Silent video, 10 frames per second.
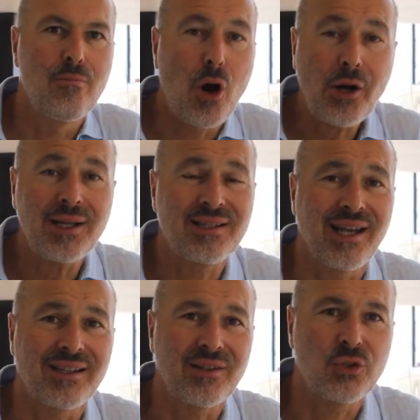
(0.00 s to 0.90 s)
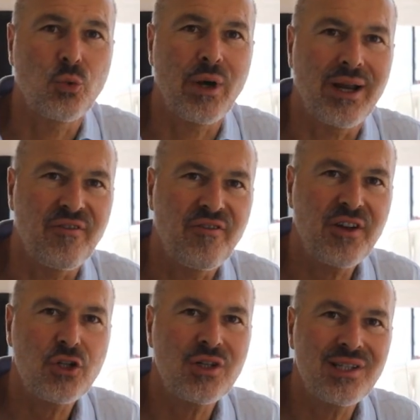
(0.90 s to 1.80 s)
market sectors where
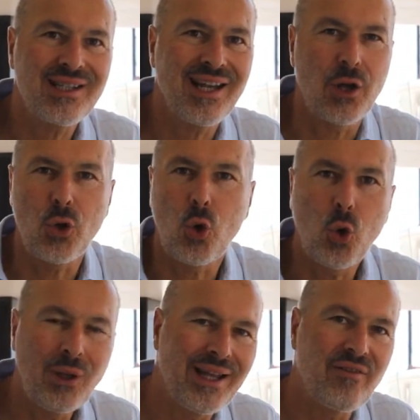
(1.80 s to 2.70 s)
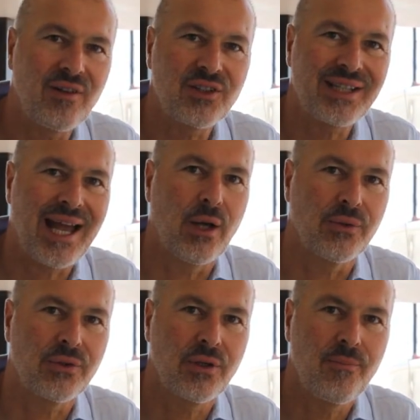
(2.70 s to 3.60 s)
efficiency on all levels
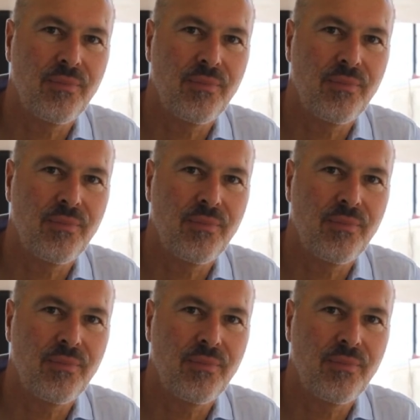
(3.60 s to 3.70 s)
counts.